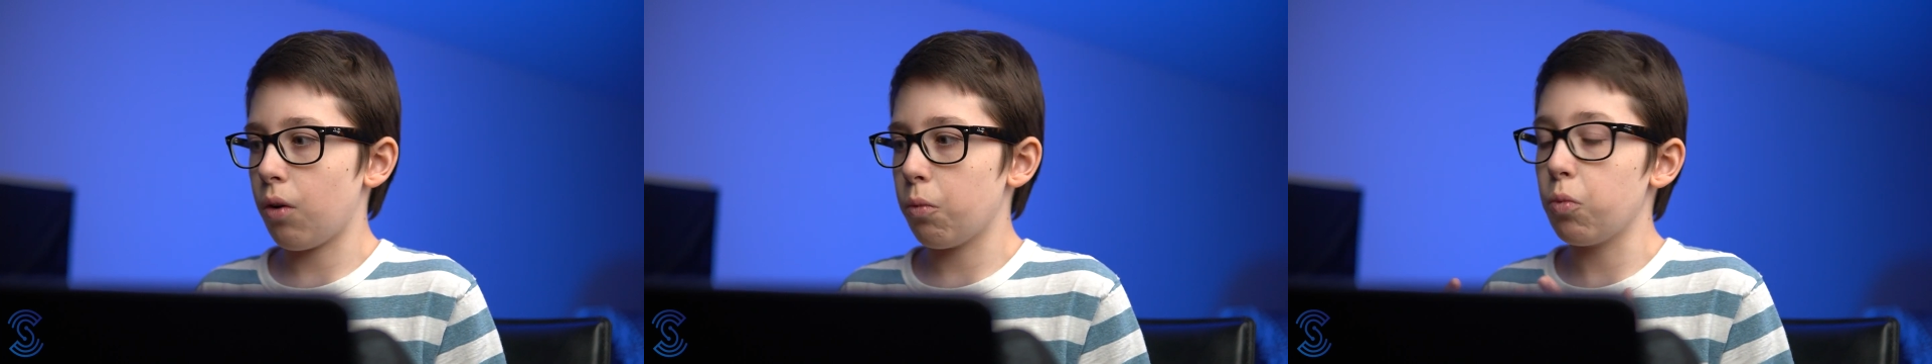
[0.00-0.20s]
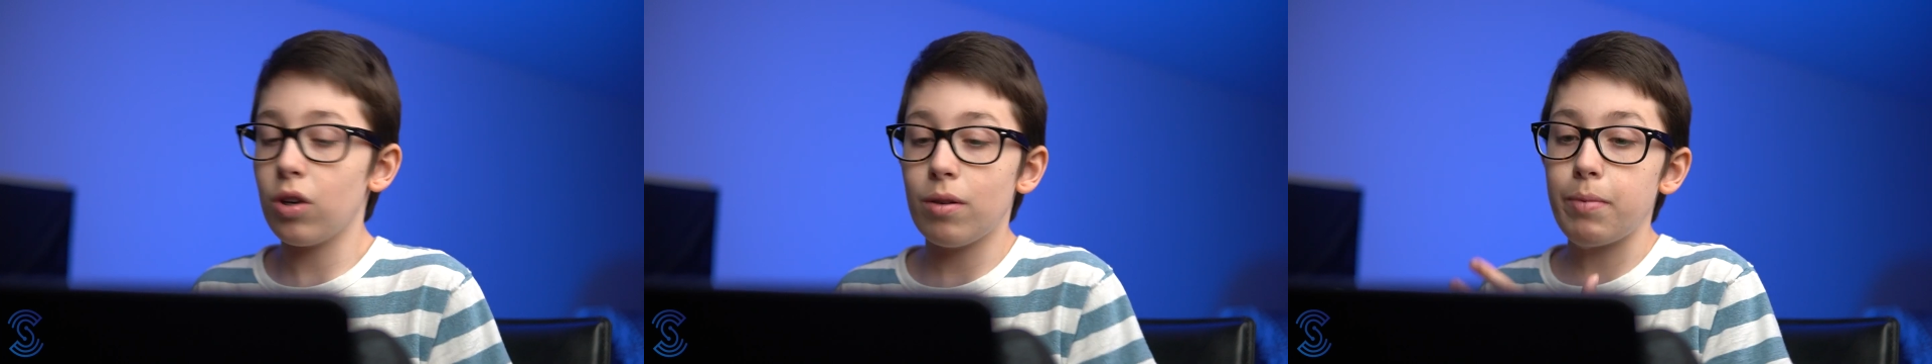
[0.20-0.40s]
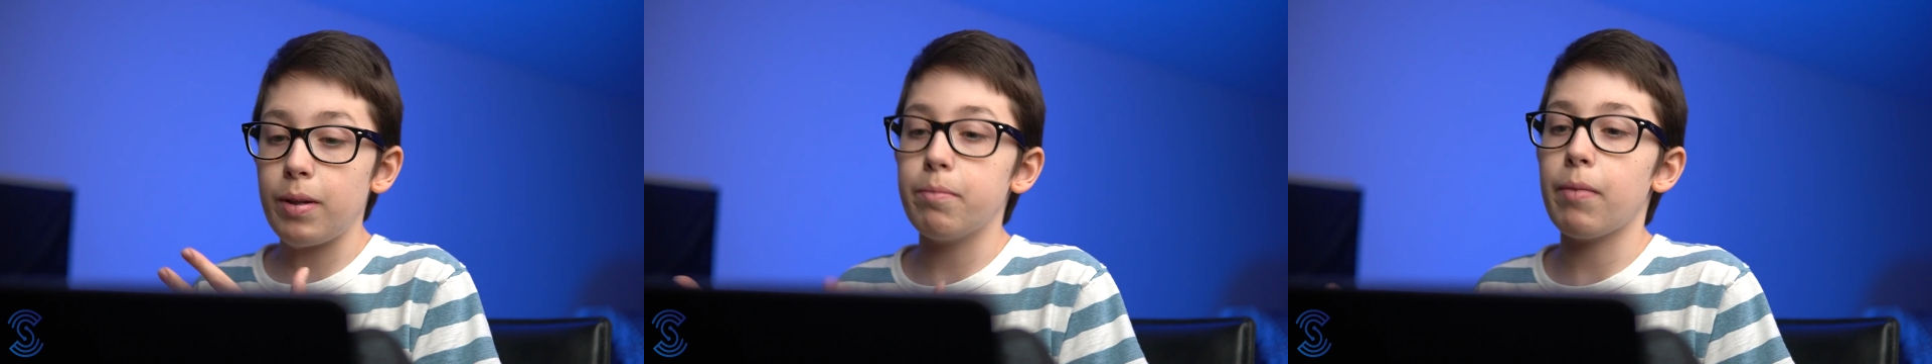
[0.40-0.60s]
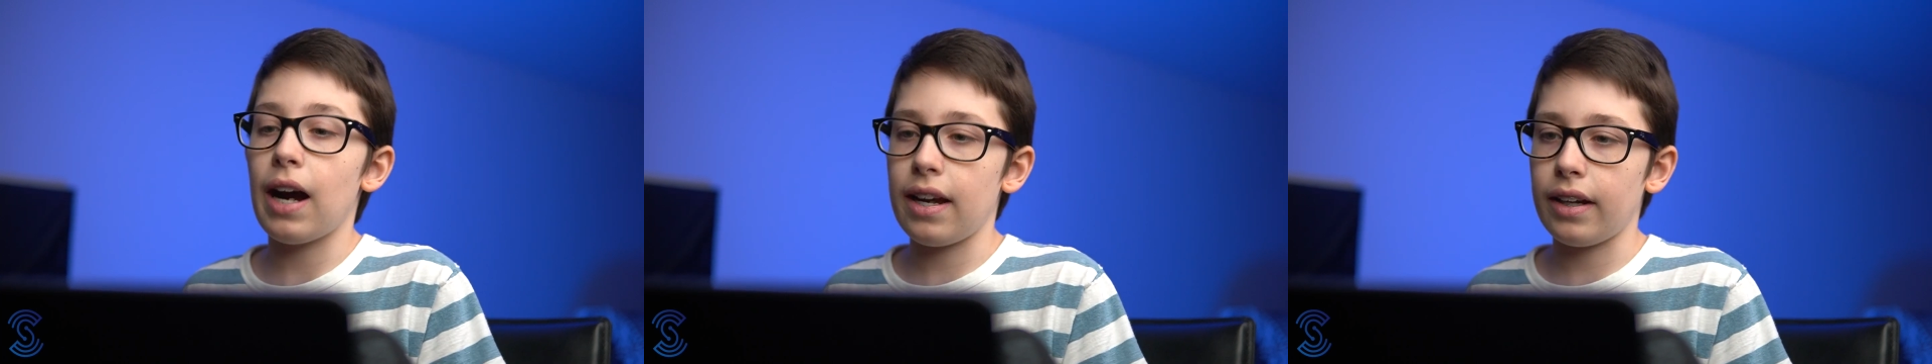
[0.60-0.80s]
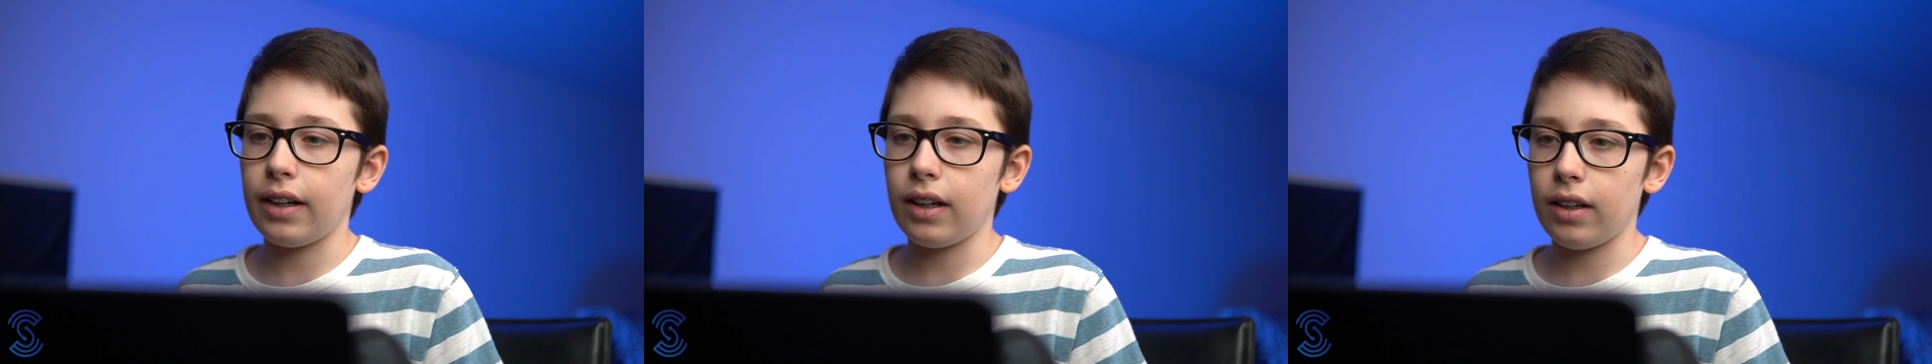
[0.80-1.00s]
would be
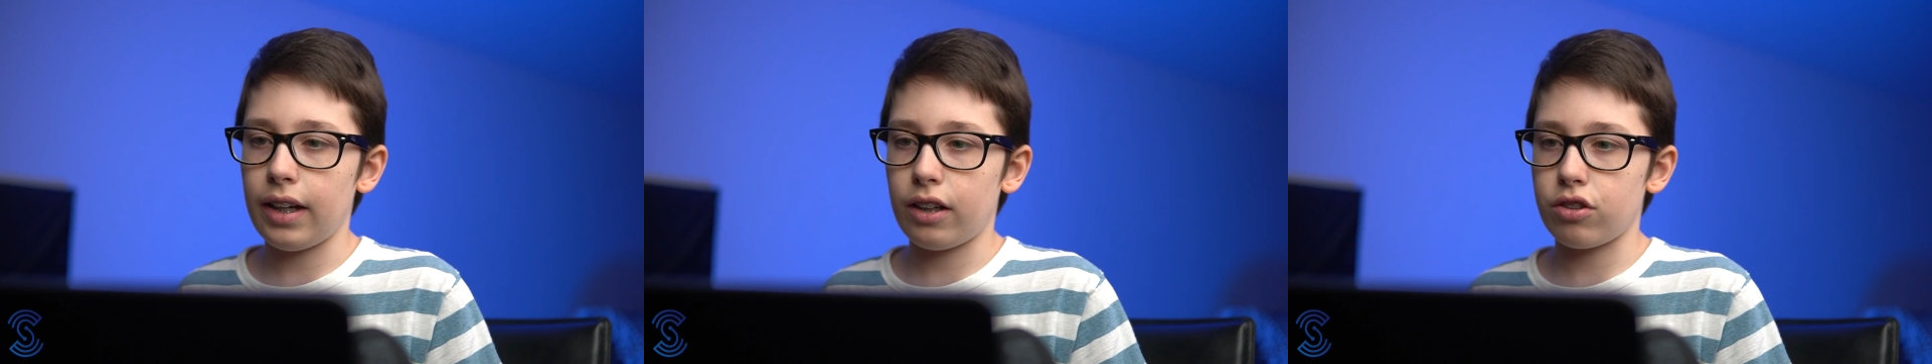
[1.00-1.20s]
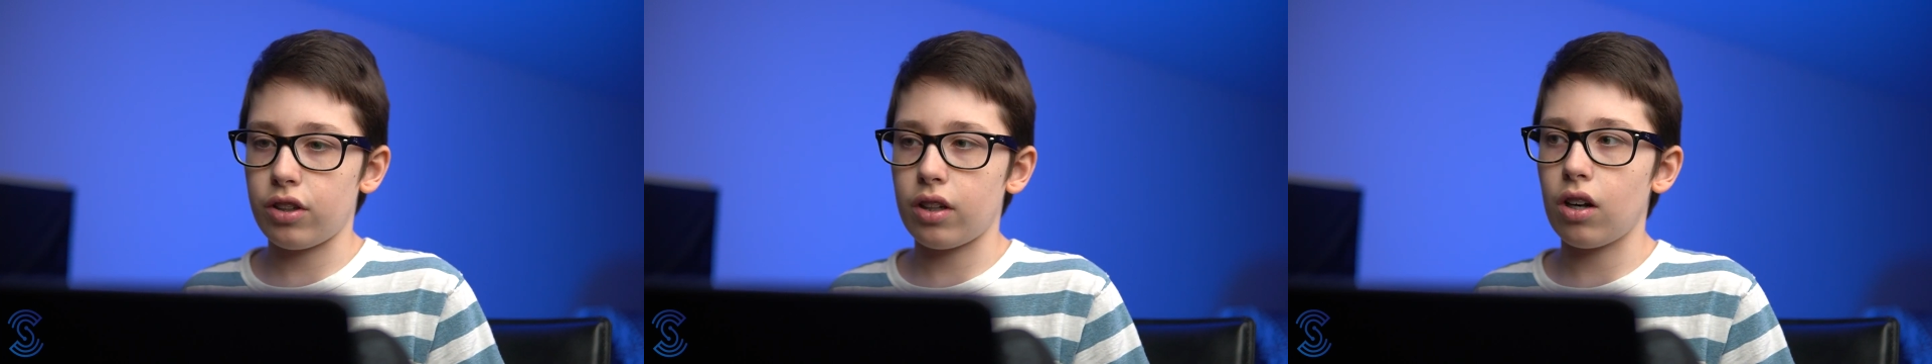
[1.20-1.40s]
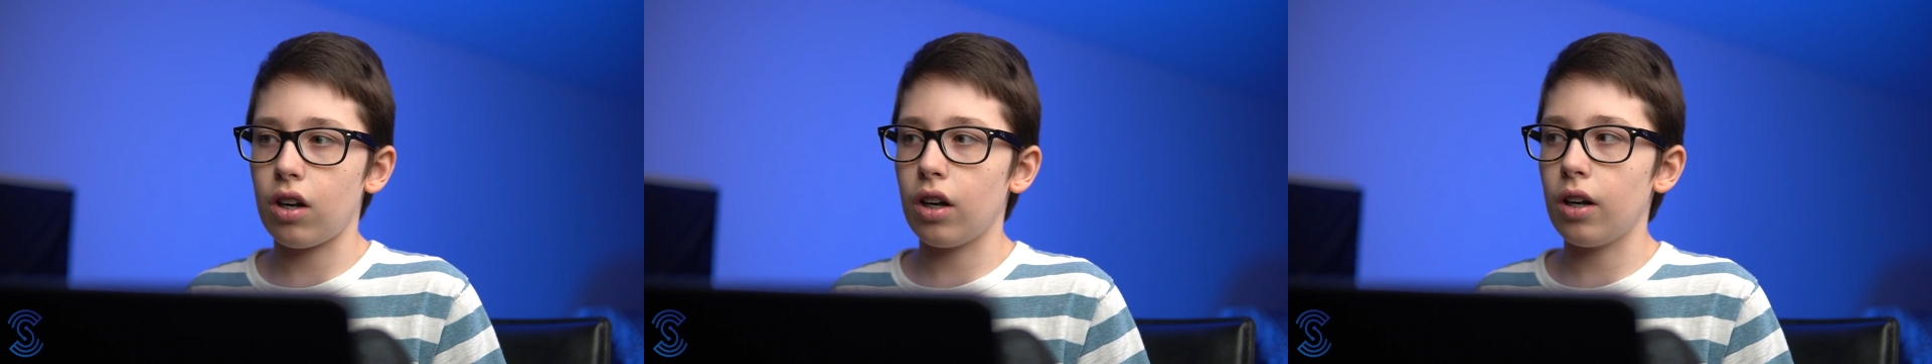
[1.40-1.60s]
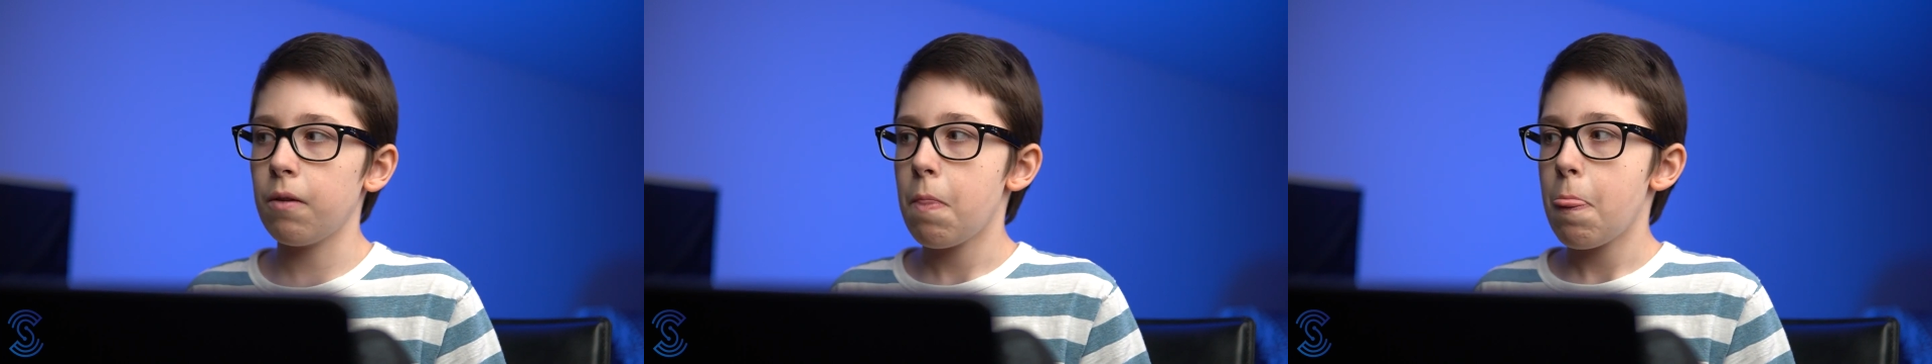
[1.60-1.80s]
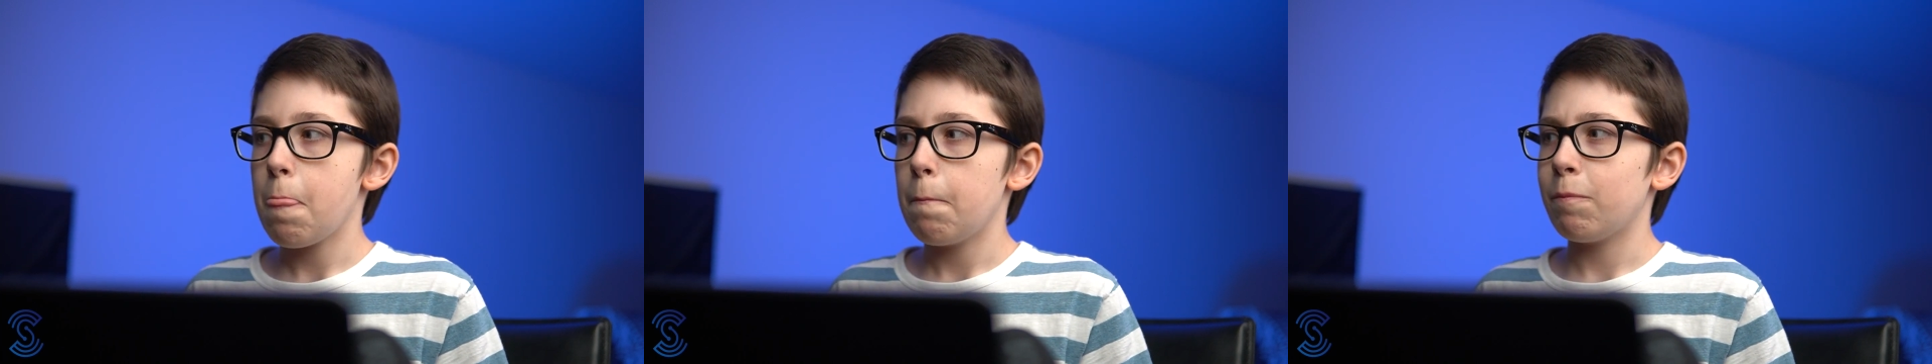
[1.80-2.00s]
buying an electric car.